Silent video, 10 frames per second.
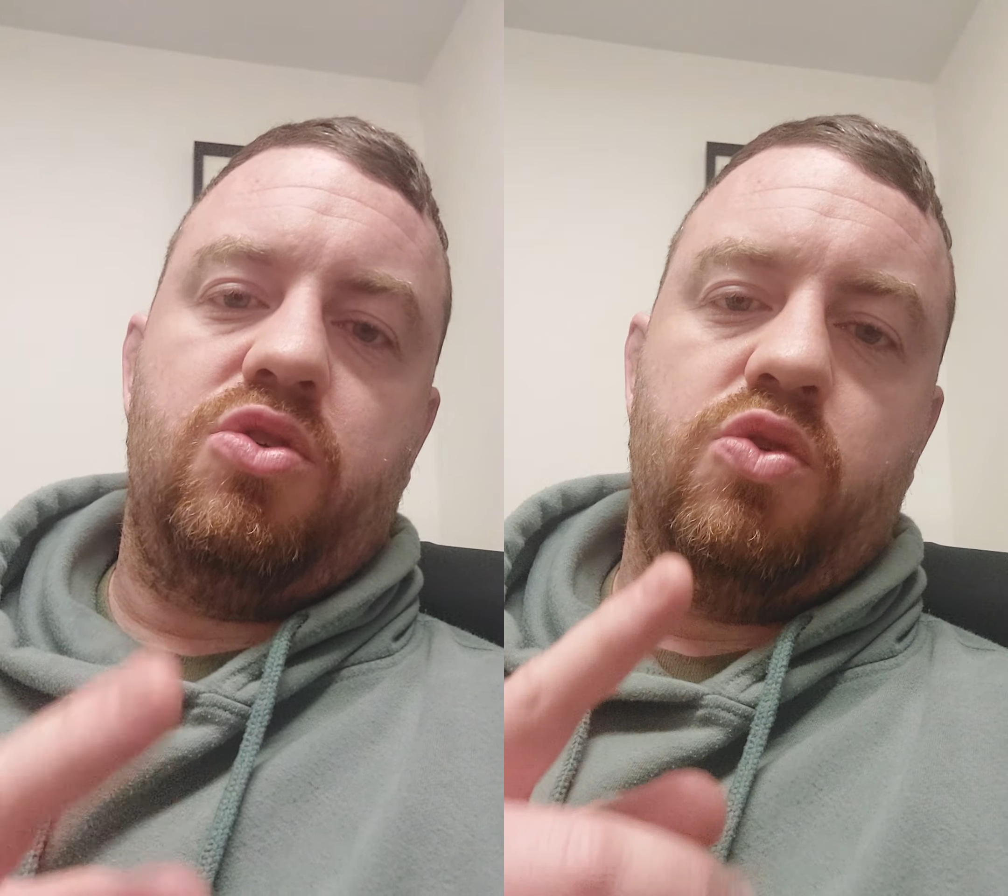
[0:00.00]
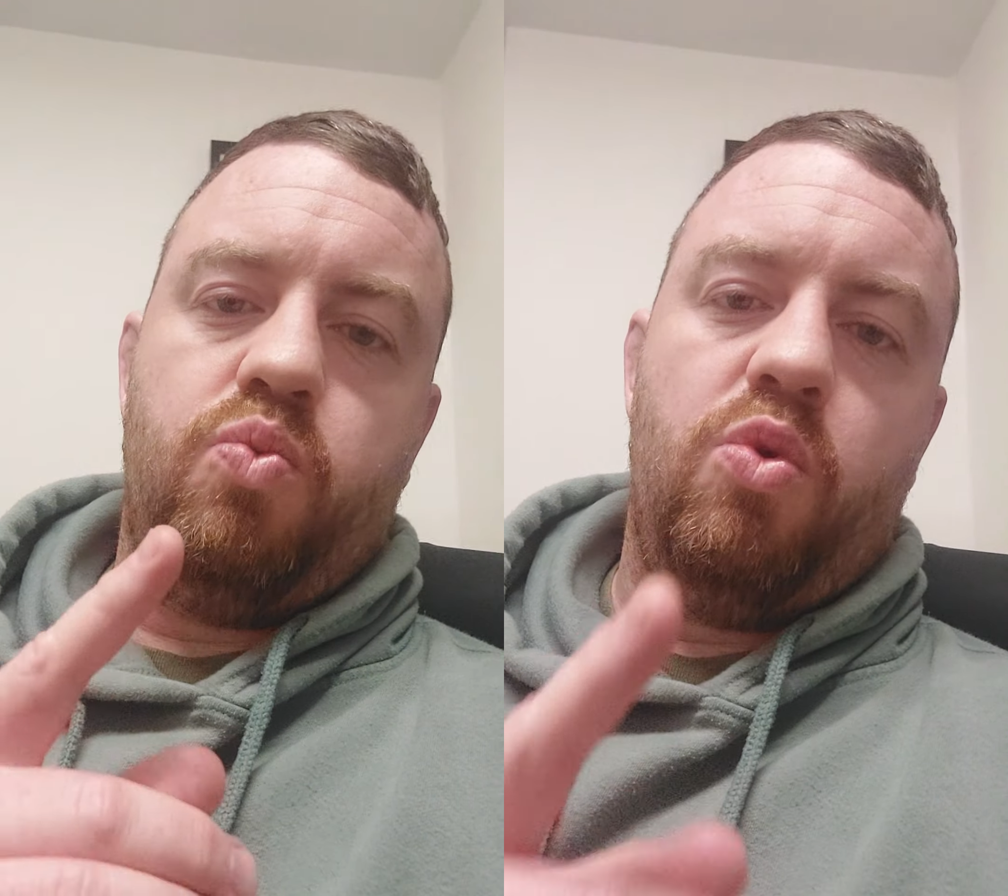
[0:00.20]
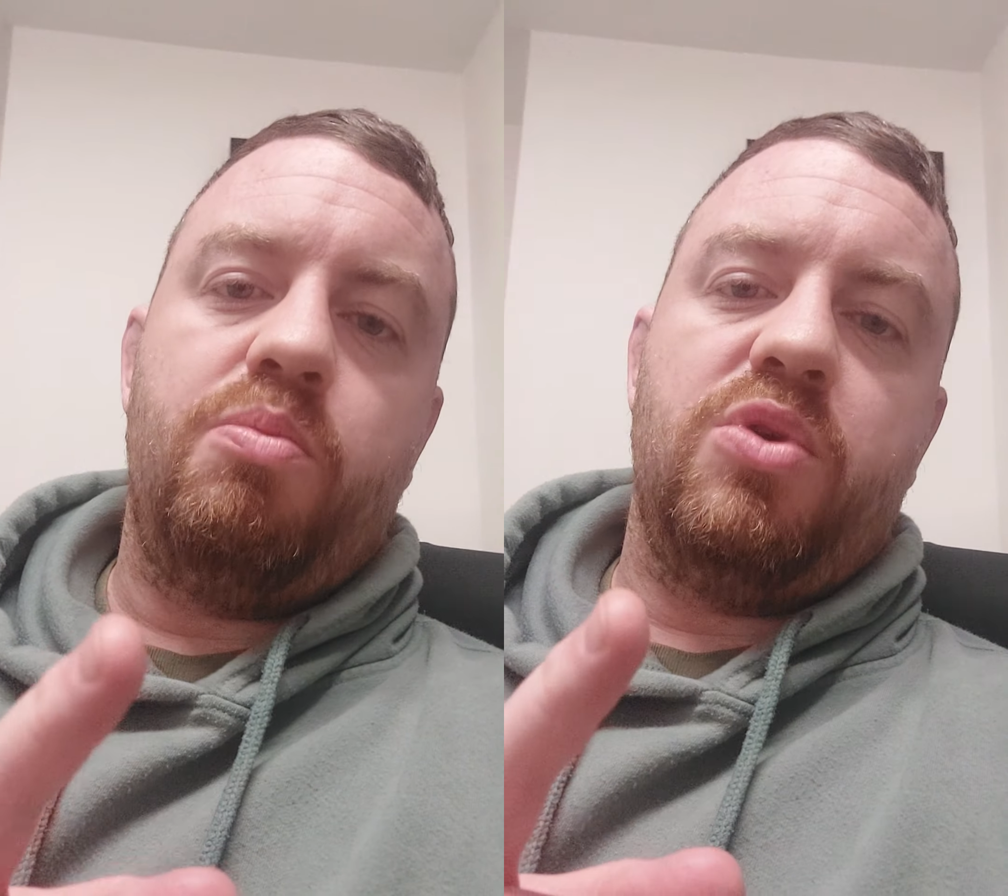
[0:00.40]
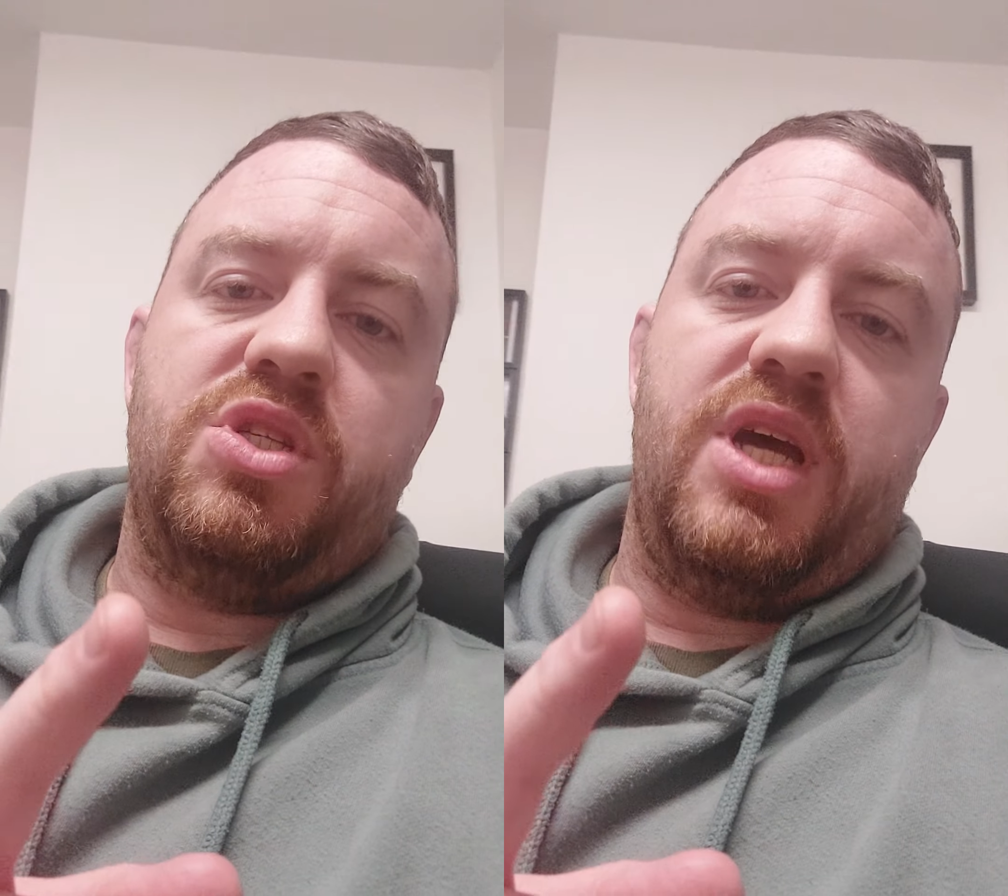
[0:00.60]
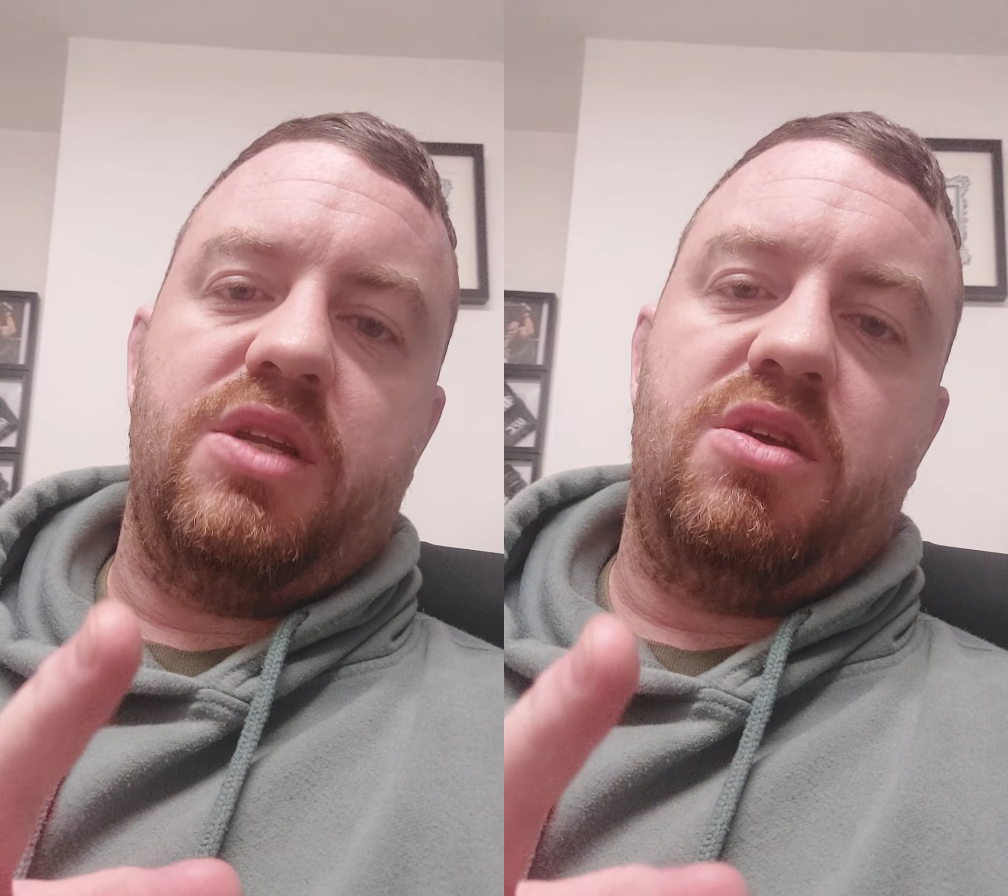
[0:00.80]
Just
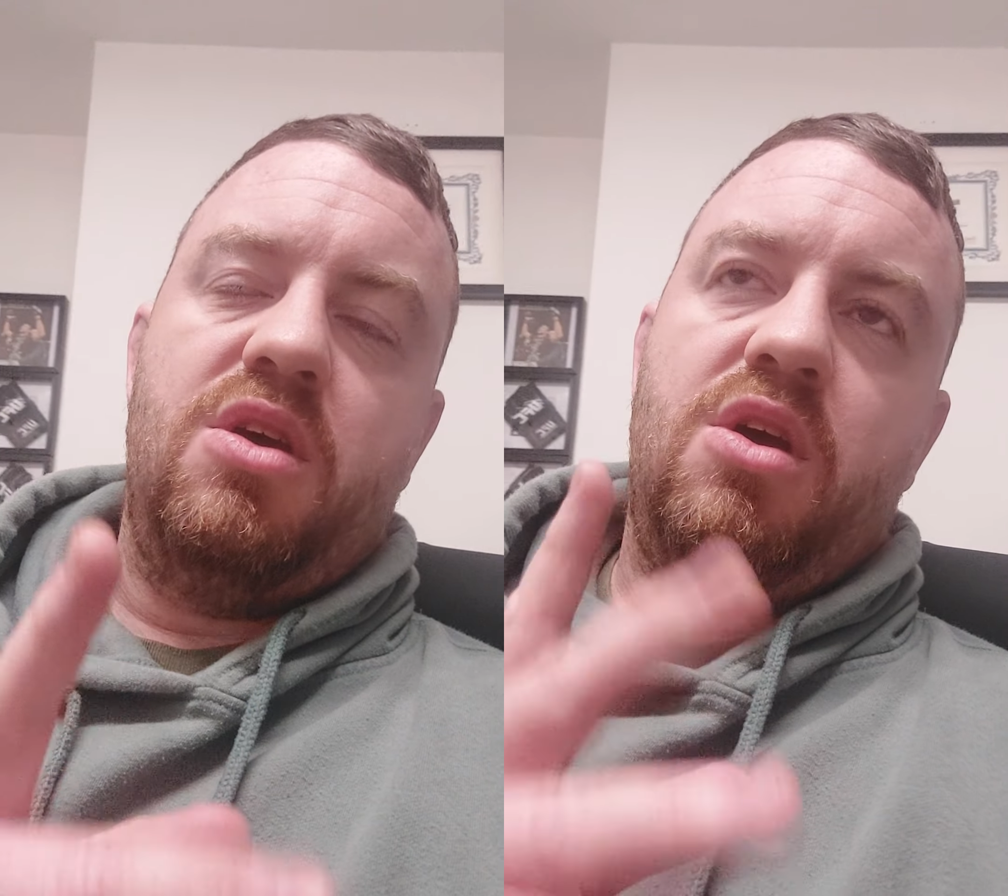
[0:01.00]
1%